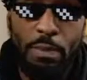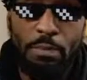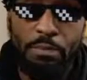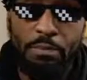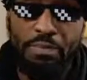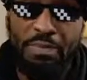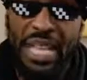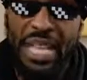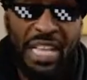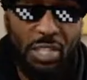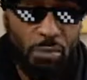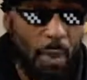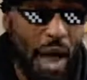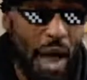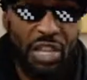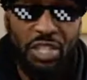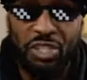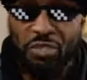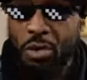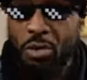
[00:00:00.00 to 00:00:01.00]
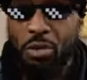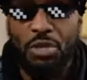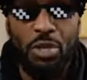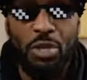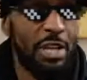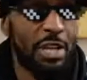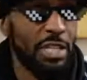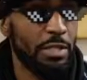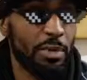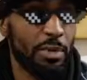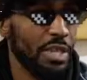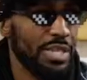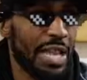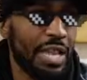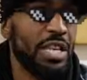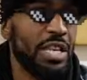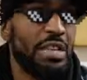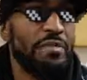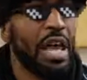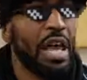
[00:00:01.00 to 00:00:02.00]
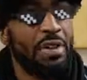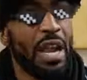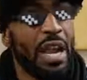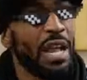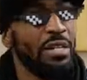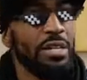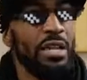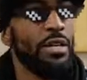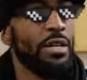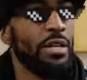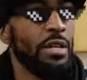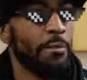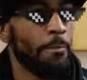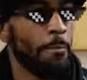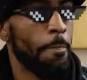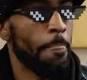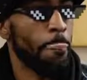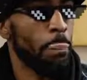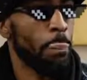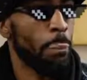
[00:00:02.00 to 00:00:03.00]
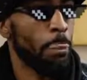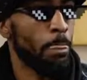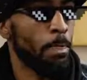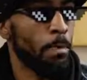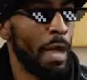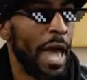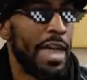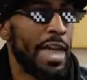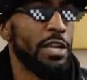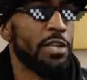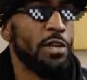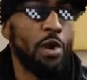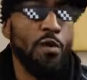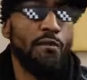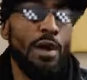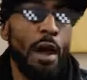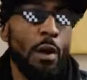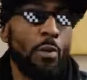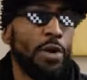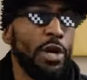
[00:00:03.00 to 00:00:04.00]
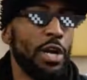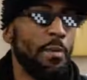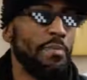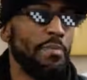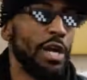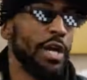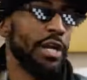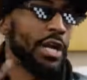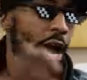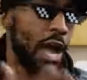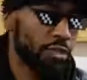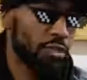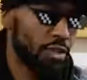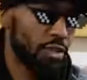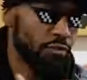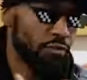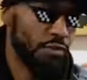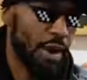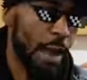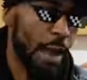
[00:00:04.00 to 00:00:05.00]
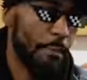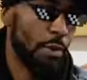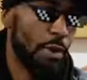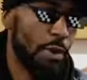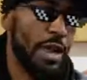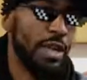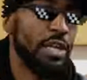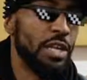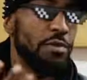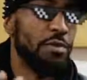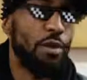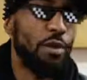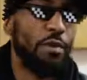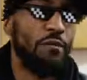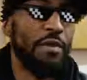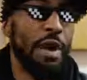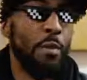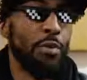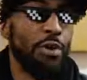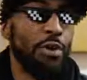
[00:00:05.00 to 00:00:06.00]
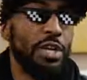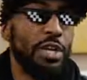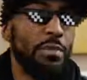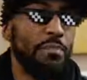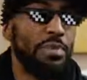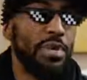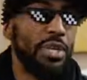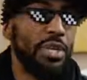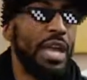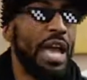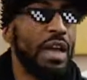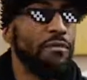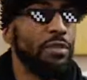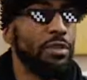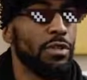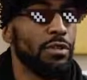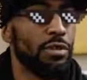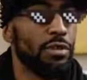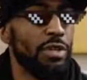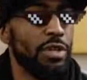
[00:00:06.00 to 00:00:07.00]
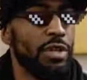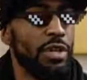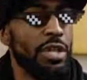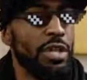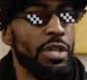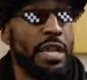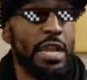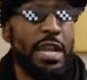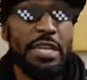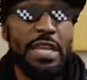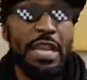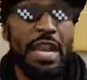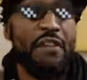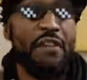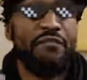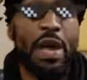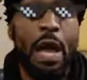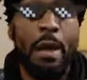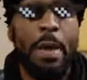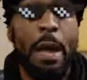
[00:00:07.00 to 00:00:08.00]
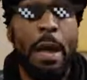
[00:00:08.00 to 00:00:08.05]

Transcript: that's why I struggle so much, because I didn't even have an identity. I didn't know if I wanted to be a conscious rapper. I didn't know if I wanted to have a little hood in it. And then I found I